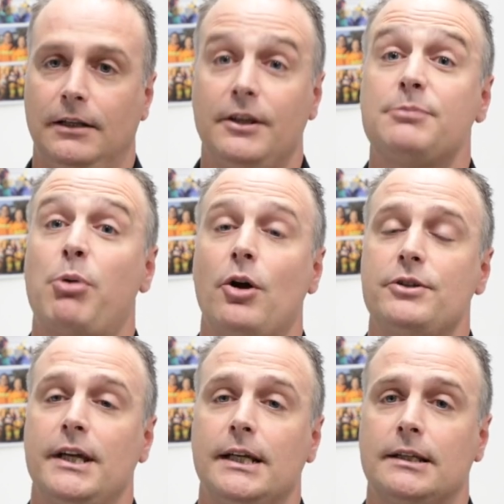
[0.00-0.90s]
This
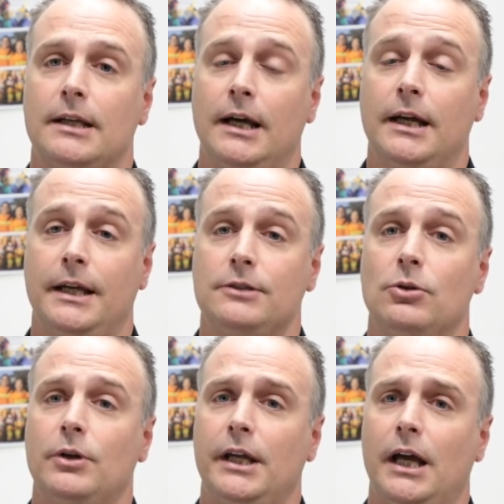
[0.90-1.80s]
project uh, is
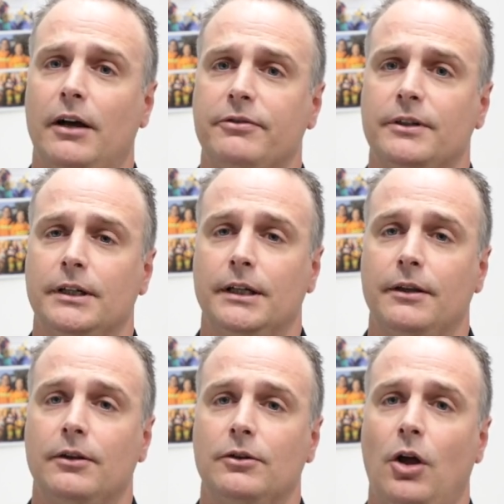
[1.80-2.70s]
looking after
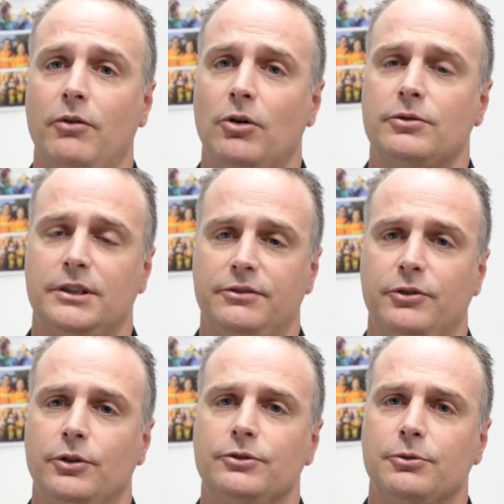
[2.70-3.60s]
low voltage
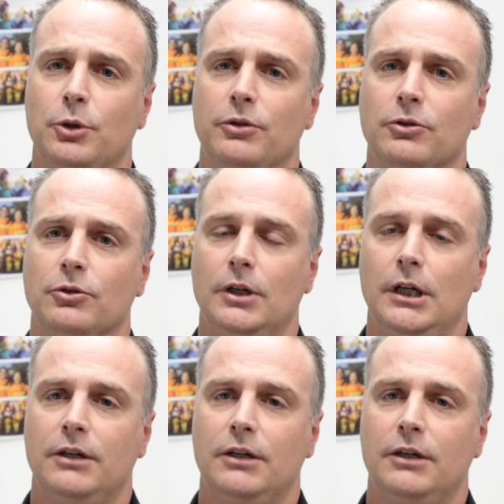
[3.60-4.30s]
fuse removal